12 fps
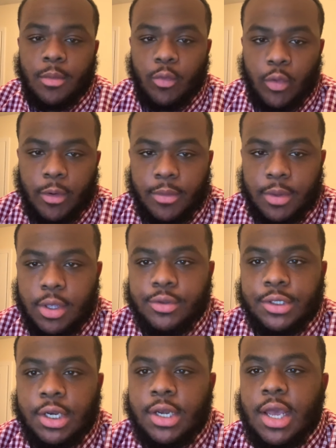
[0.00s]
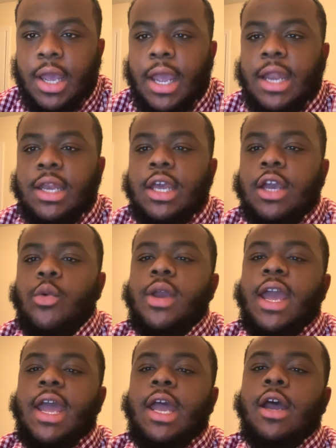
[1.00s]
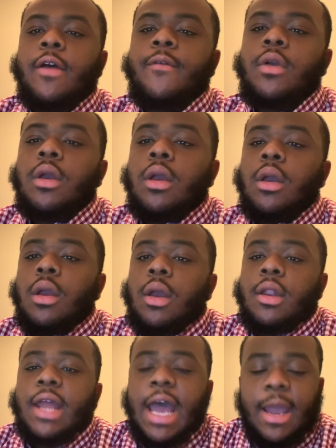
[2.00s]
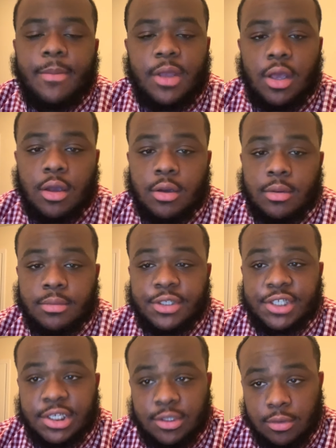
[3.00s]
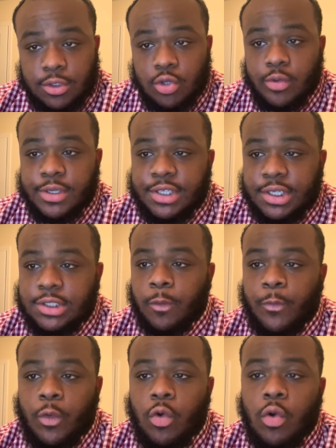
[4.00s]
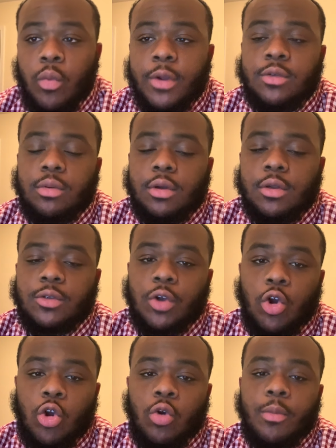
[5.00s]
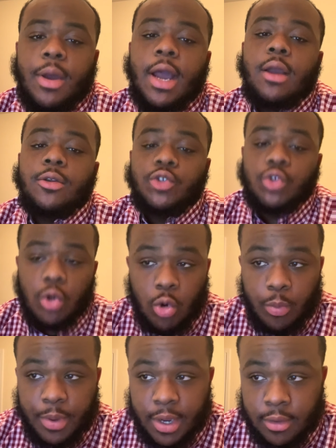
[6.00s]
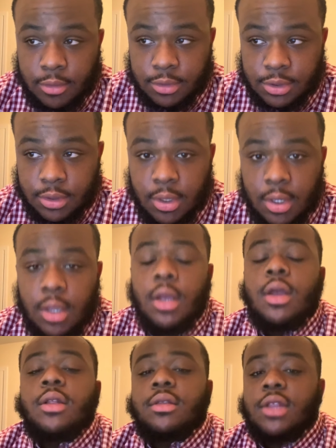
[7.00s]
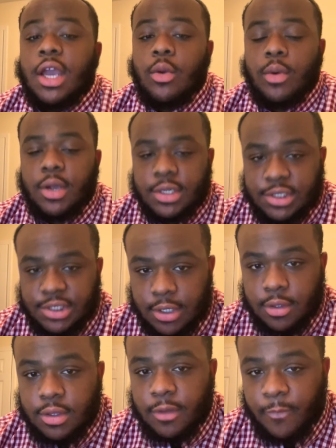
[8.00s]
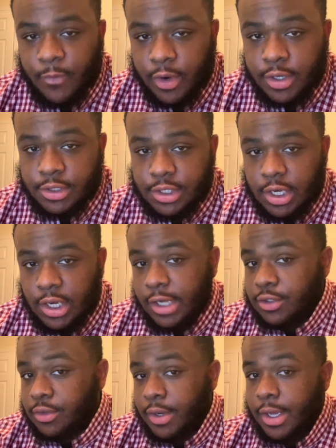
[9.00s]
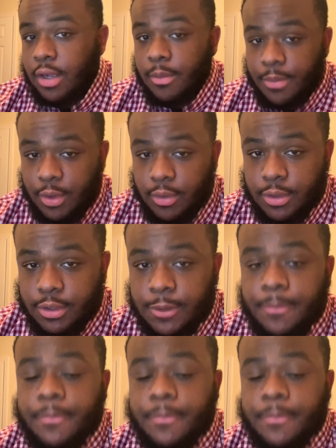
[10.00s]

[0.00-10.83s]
of what we're using today. And then we have the IBM 602 and 604, which were controlled by control panels. They were considered the first electronic computers.